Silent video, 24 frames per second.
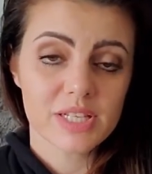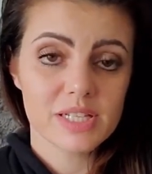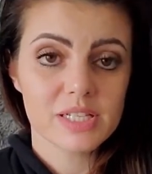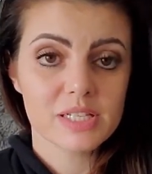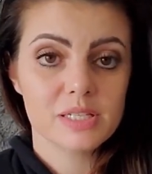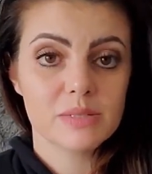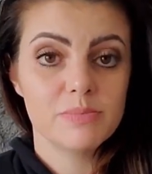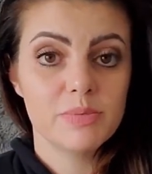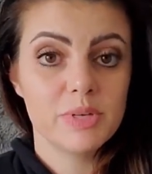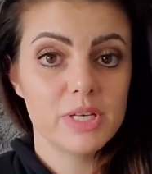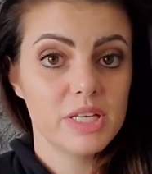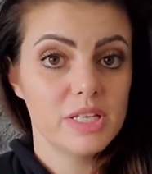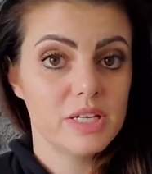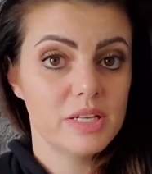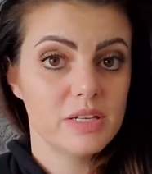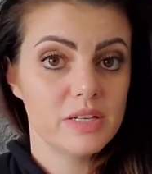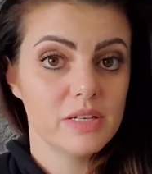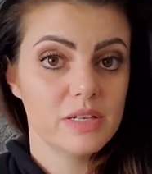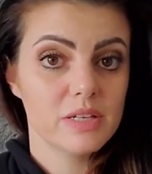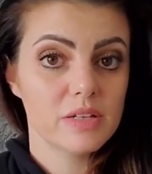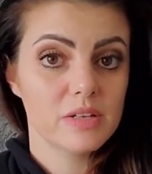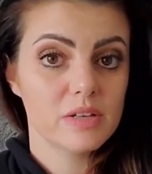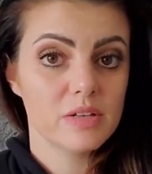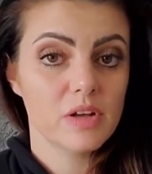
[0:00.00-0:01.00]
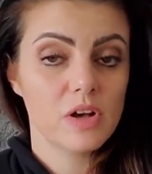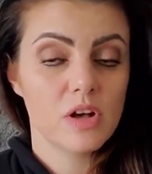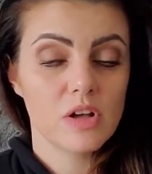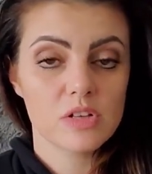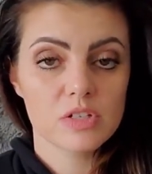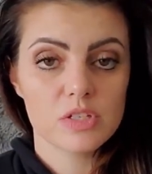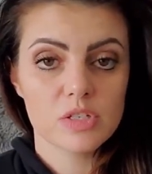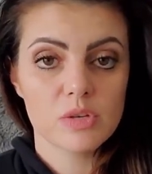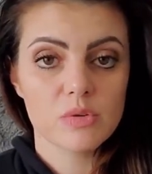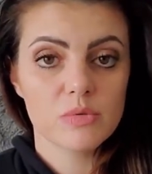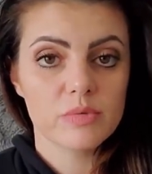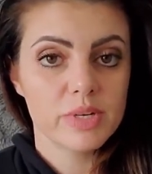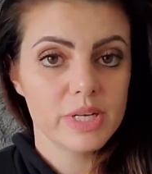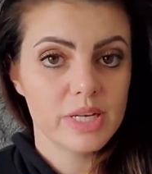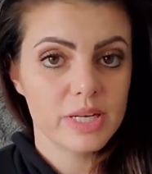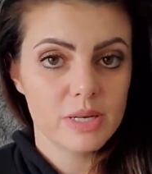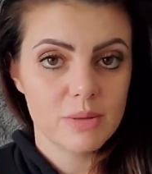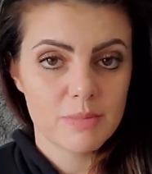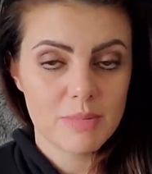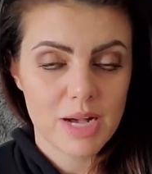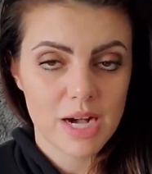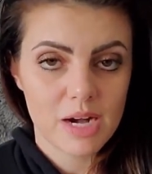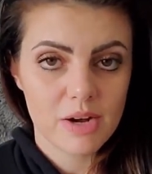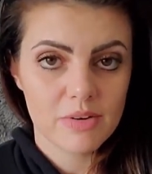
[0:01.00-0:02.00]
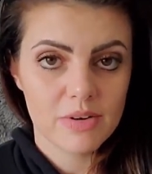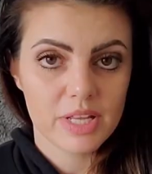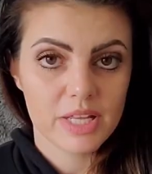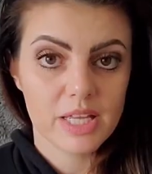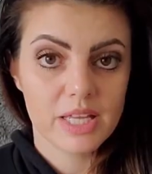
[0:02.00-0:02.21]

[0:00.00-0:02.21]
has been also written about